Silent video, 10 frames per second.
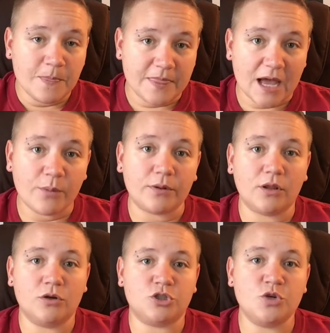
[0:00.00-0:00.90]
down
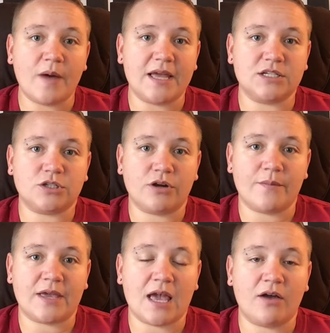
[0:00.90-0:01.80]
below to my
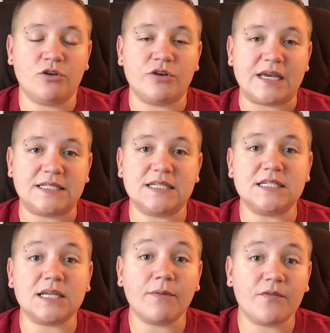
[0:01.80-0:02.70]
Instagram account, you can see
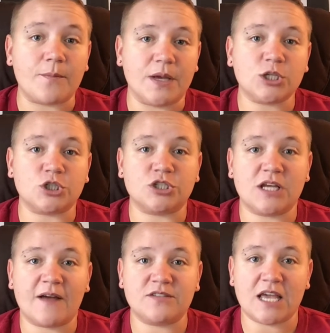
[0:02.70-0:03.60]
some of the pictures
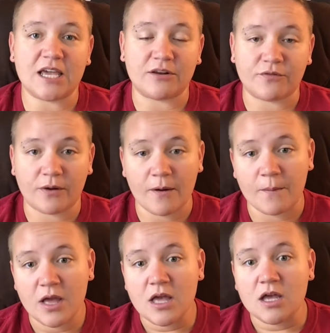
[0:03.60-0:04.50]
that I've taken
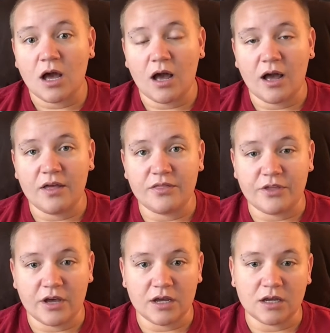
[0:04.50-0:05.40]
from
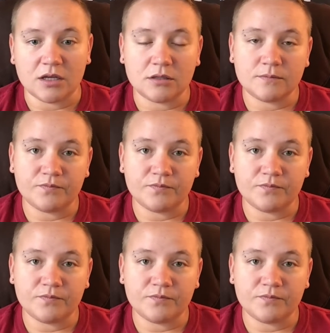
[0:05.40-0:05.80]
the